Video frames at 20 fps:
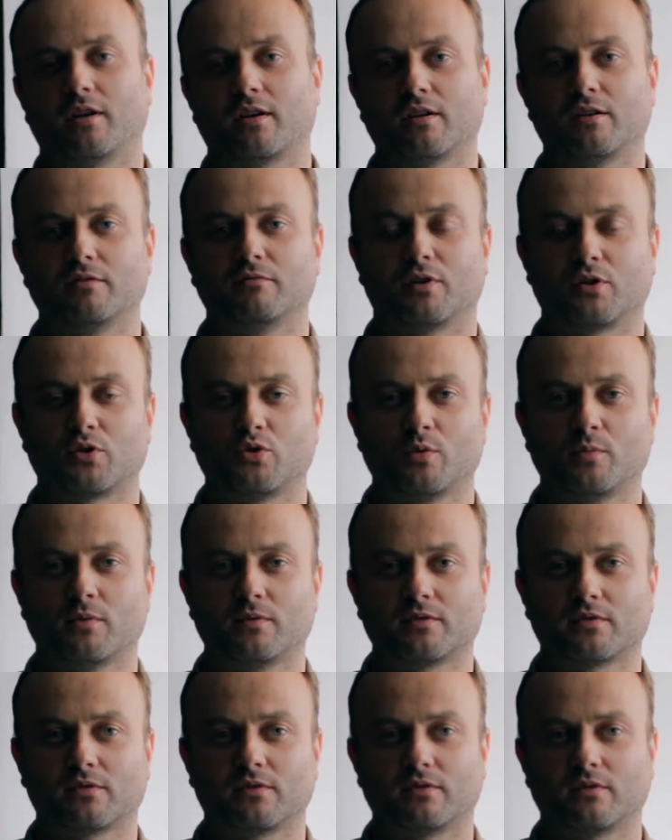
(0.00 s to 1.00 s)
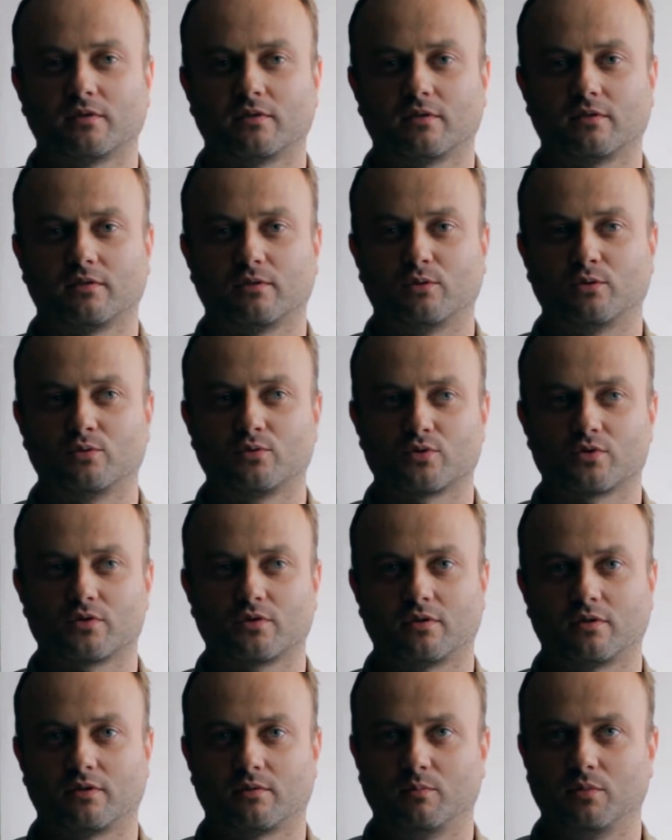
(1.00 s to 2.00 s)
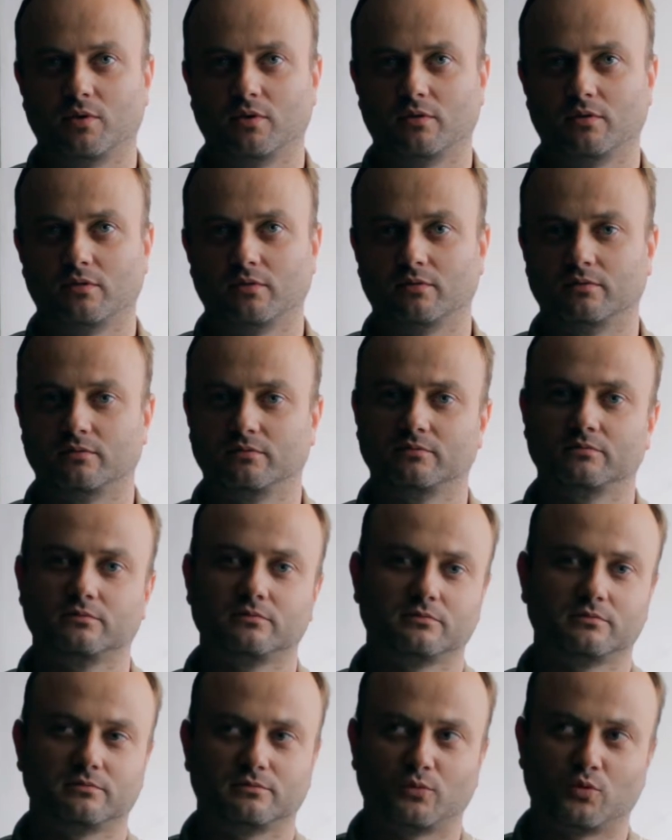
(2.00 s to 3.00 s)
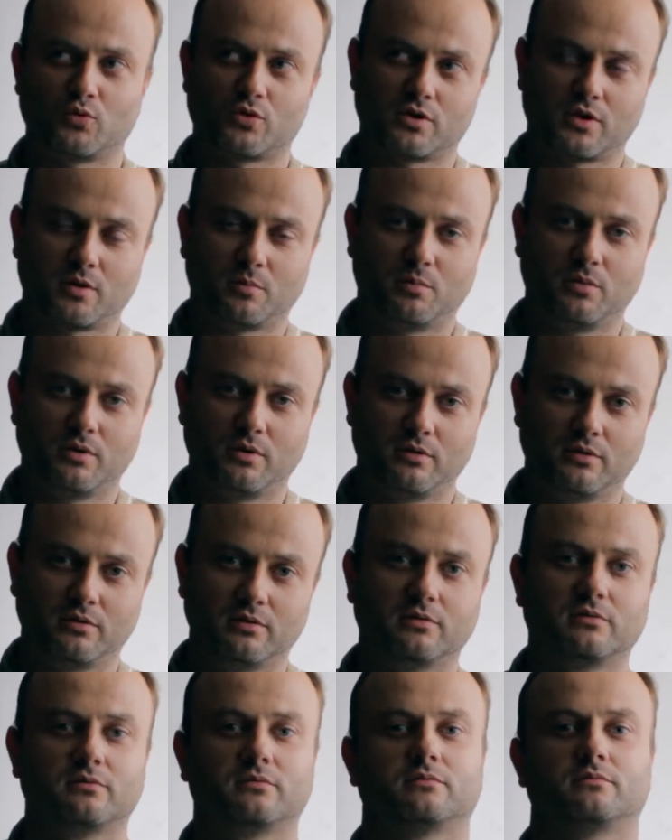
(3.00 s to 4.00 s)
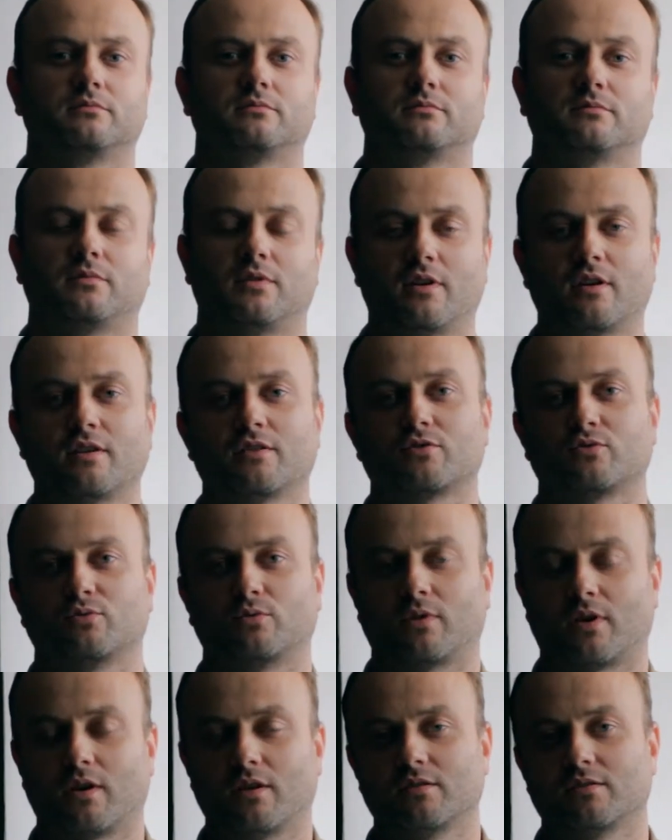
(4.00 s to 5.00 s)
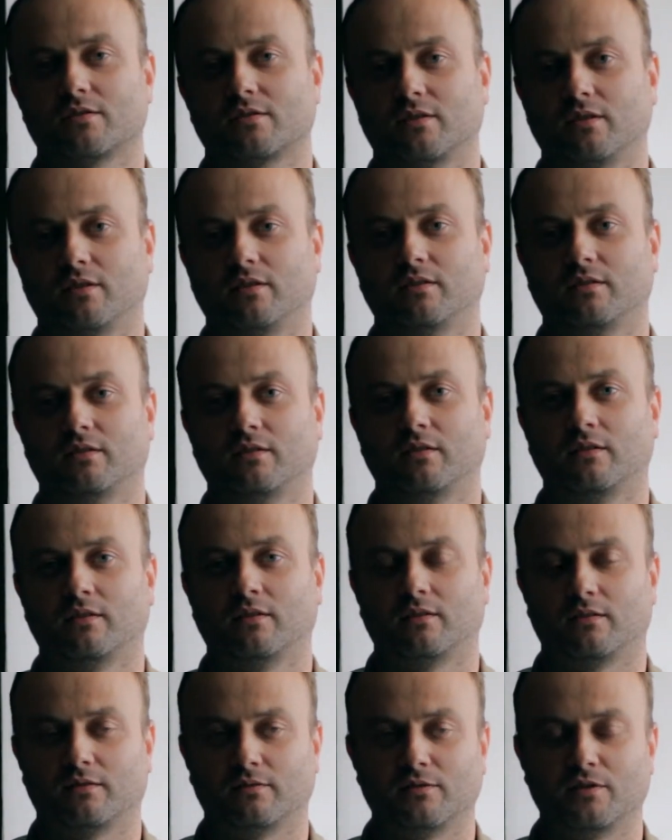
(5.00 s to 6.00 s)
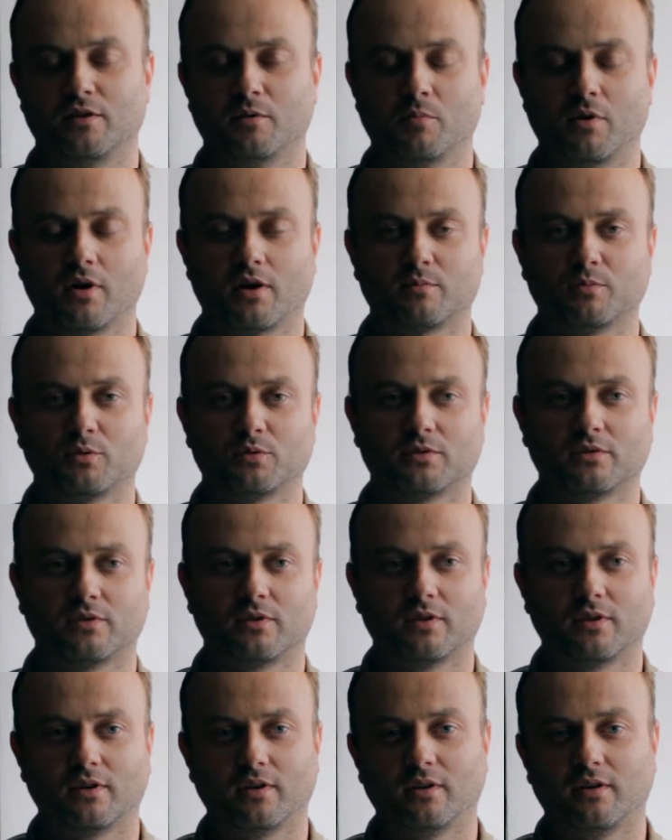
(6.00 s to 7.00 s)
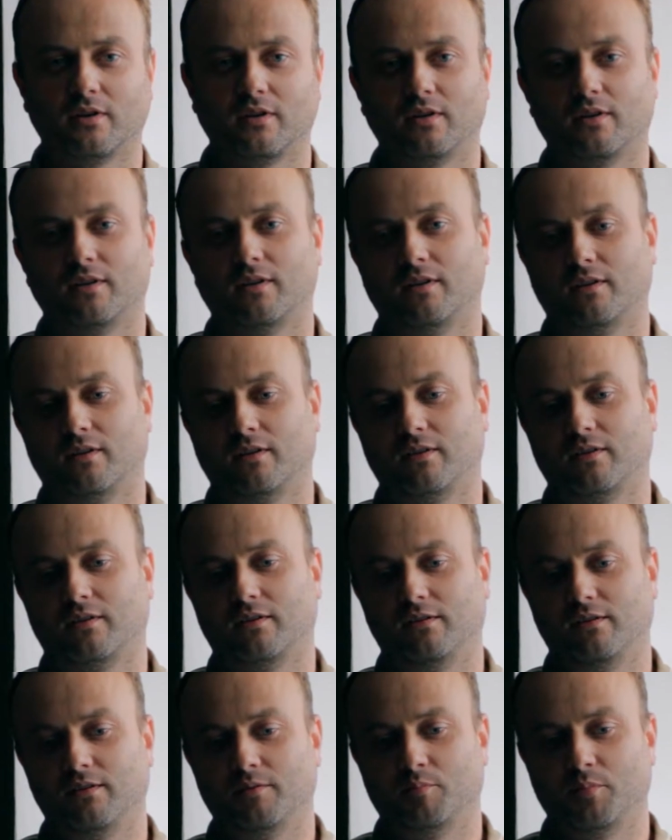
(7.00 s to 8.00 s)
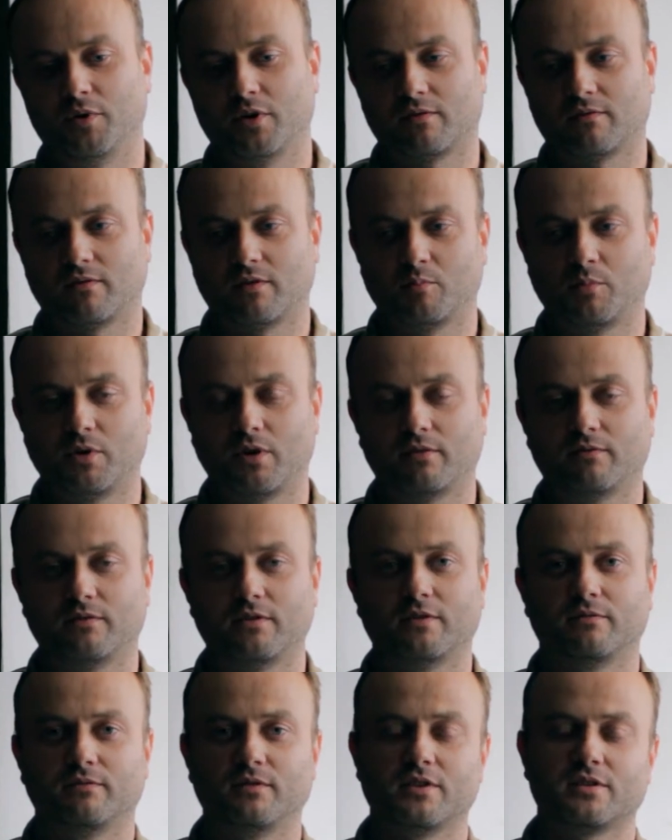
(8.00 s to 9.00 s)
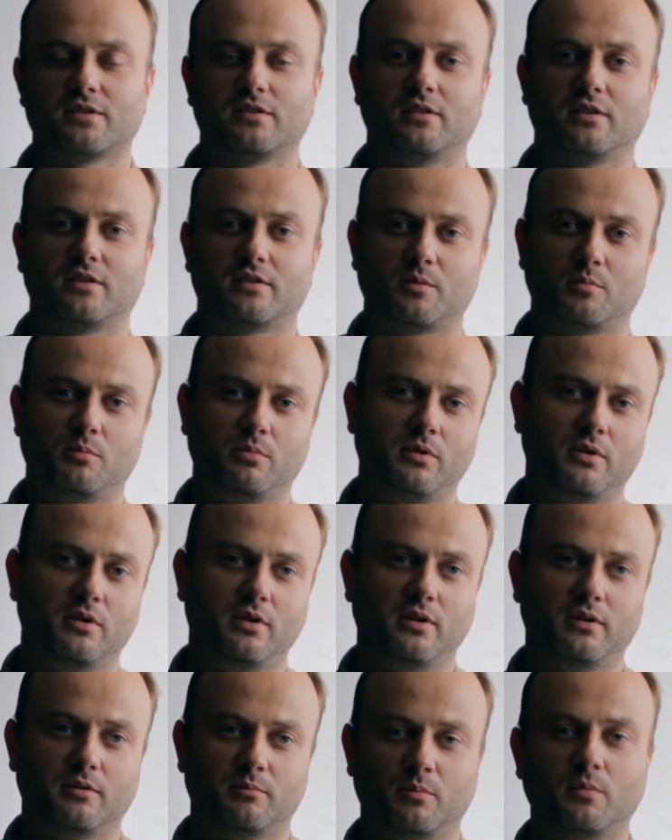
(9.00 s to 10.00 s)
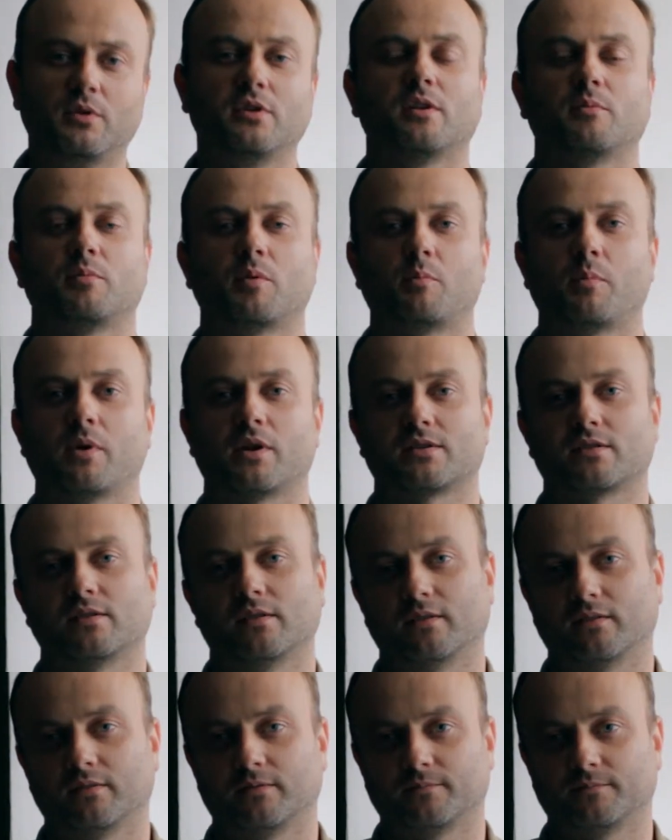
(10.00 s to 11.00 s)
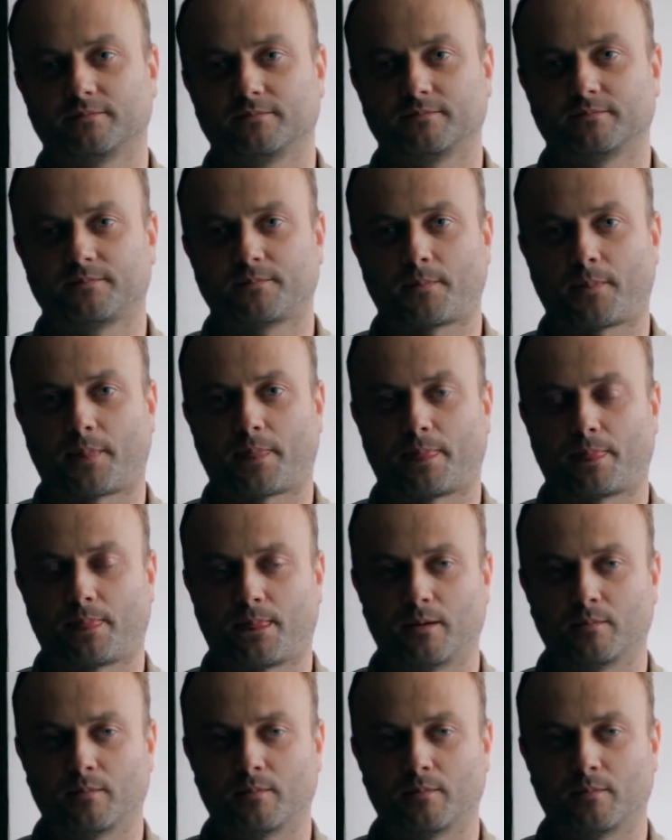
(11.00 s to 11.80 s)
We arrived in Artemivsk, and it was already a Ukrainian territory, together with Bakhmud. And our first battle operations were in Popasna.